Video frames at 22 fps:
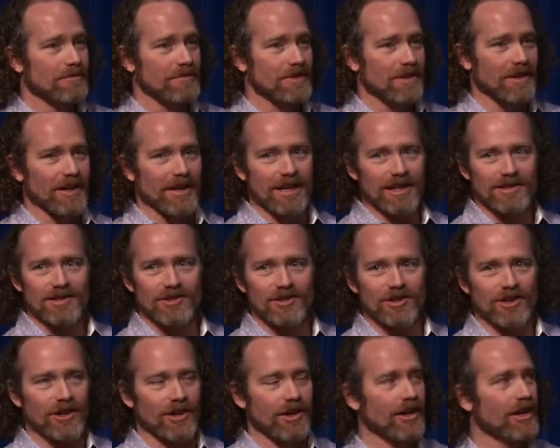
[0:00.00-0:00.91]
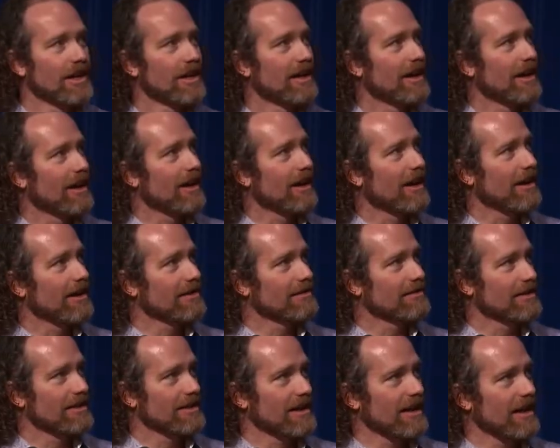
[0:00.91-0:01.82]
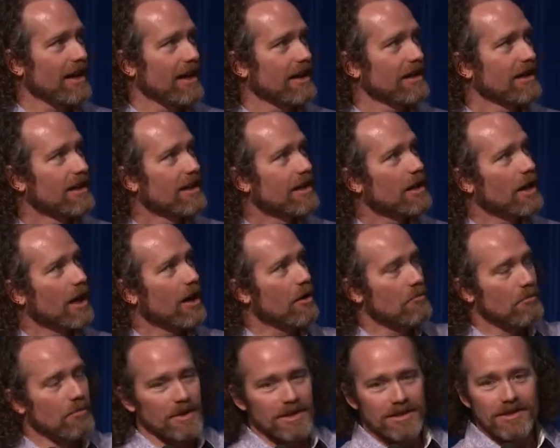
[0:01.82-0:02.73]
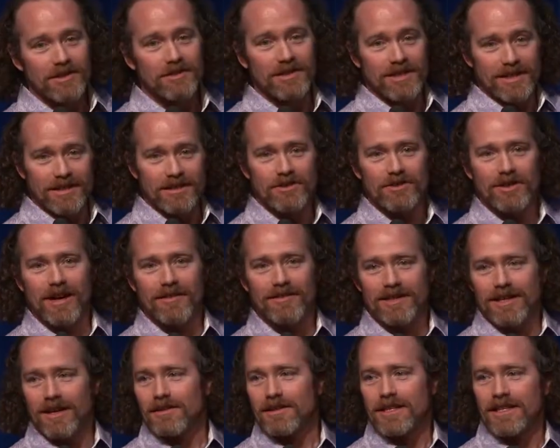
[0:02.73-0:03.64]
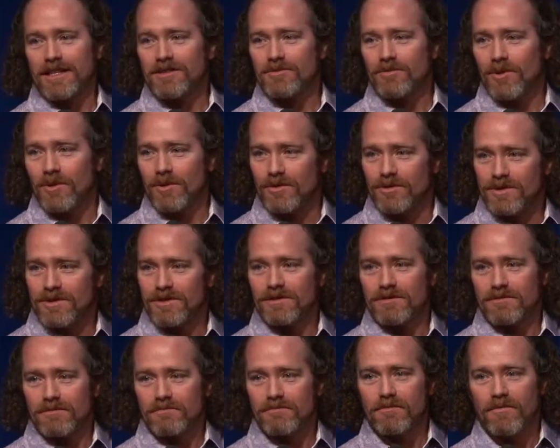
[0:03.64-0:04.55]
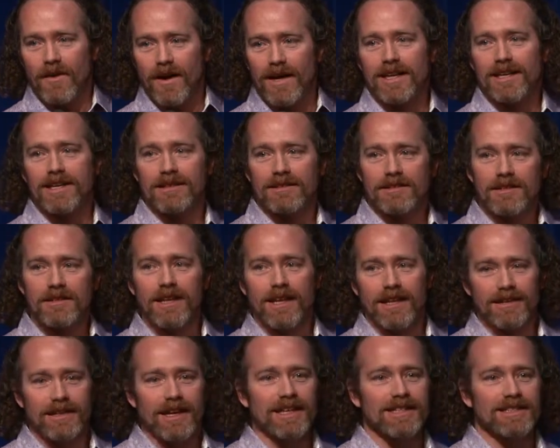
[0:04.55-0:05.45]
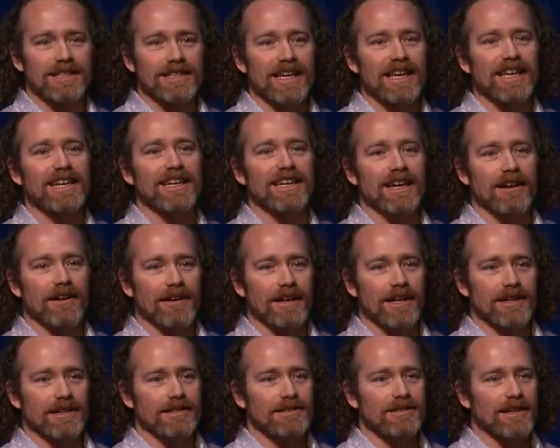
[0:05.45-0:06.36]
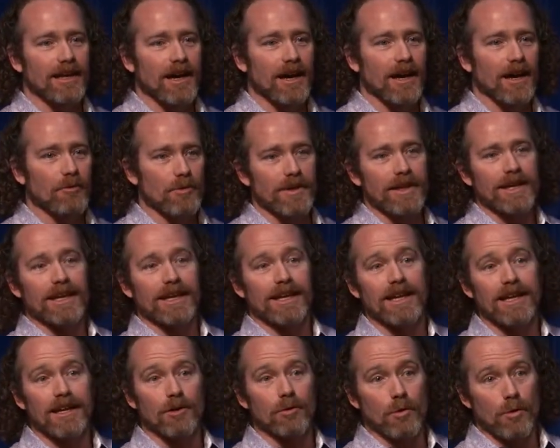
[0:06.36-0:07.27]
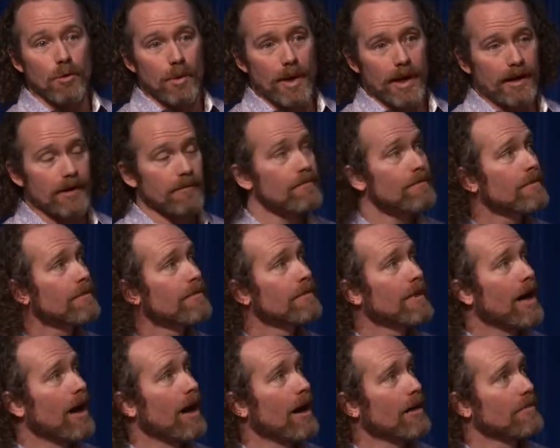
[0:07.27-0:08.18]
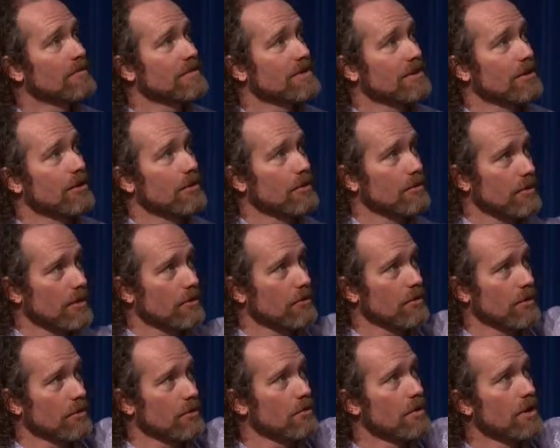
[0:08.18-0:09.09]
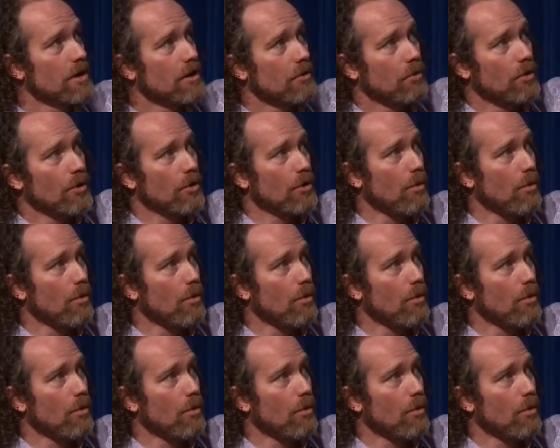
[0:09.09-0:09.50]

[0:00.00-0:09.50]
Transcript: You could get stuck and die. But usually they're driving down leased roads, finding nice hidden areas where they can get out quick. So we'll